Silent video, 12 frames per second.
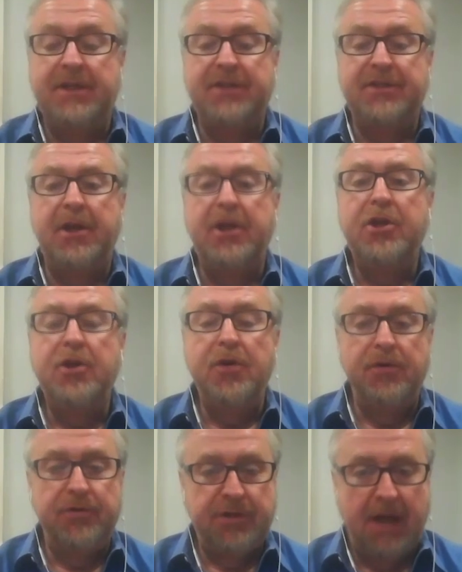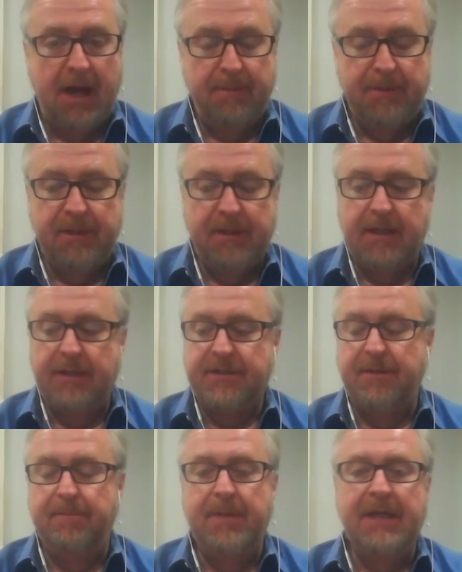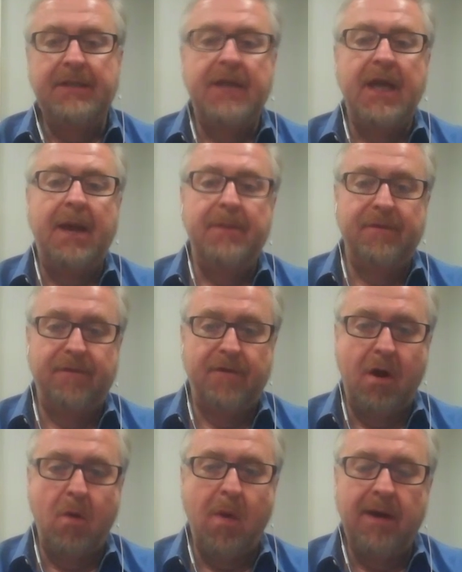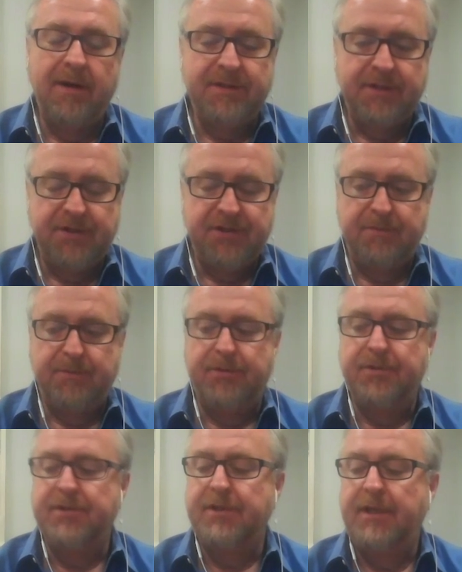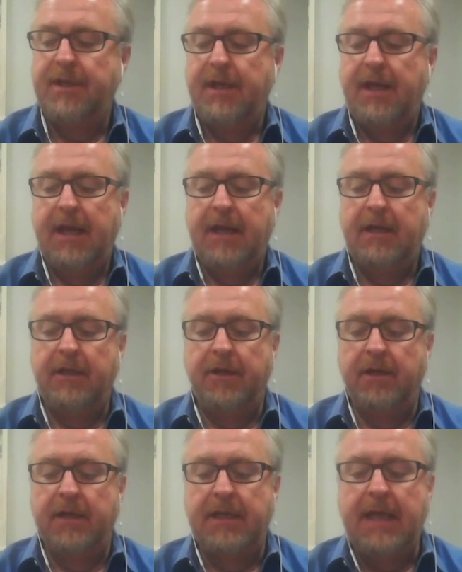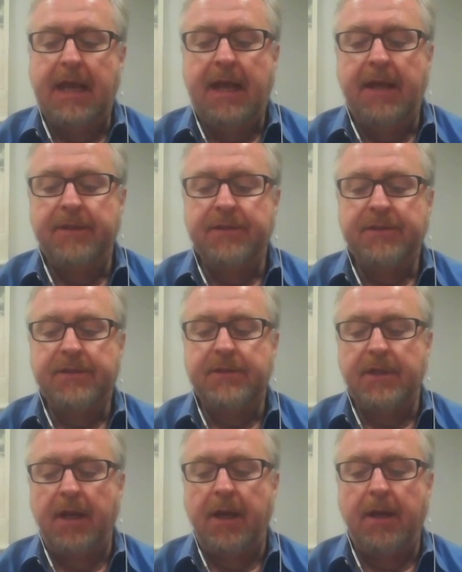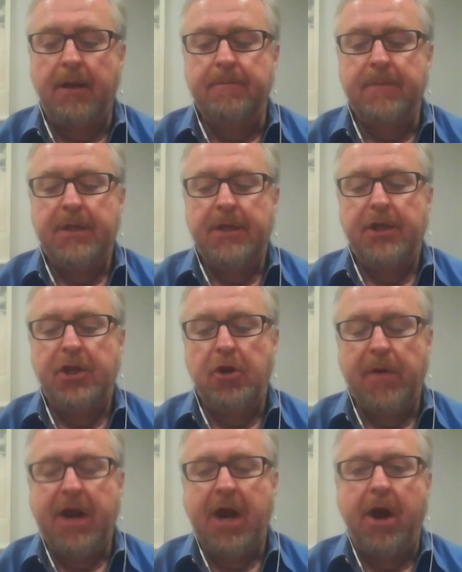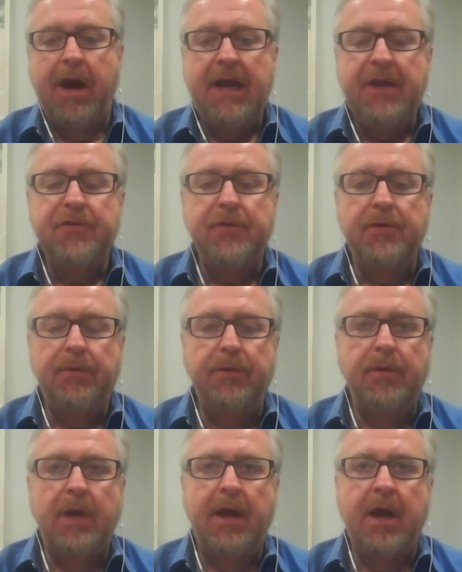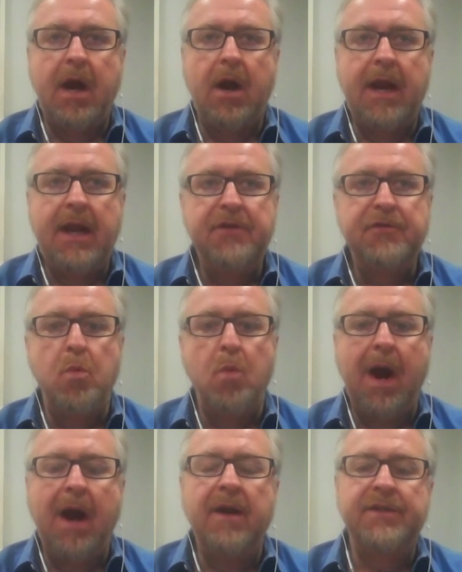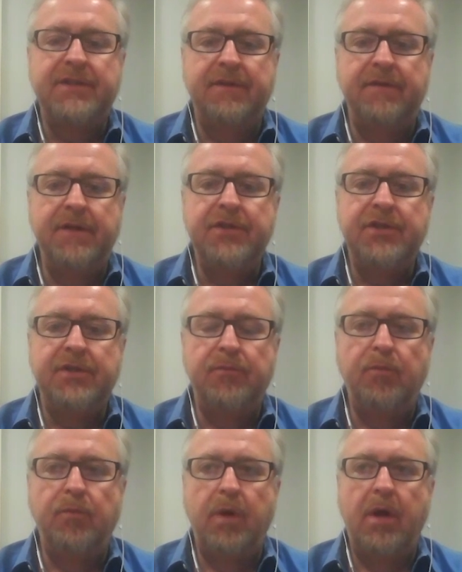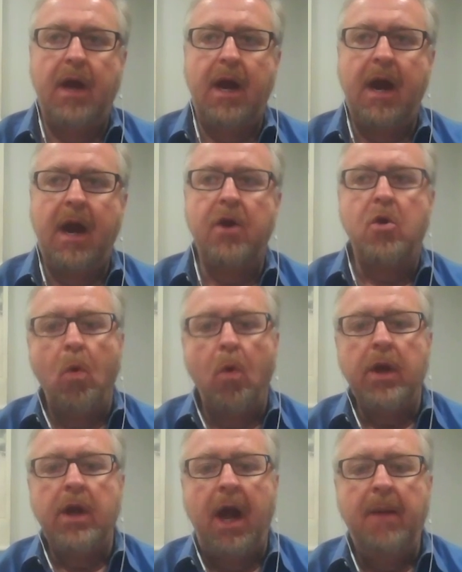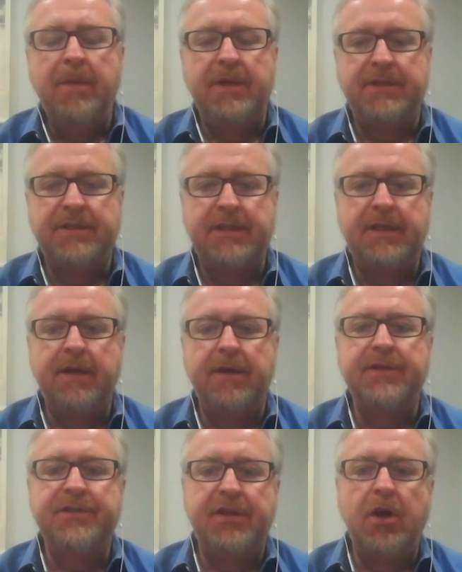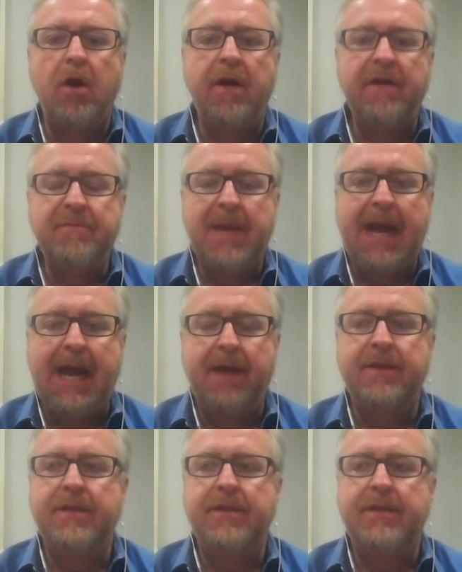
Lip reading: is a huge topic. It's a big topic for our wireless customers, and clearly, as you know, in our Andrew wireless division, our core competency there is the RF path.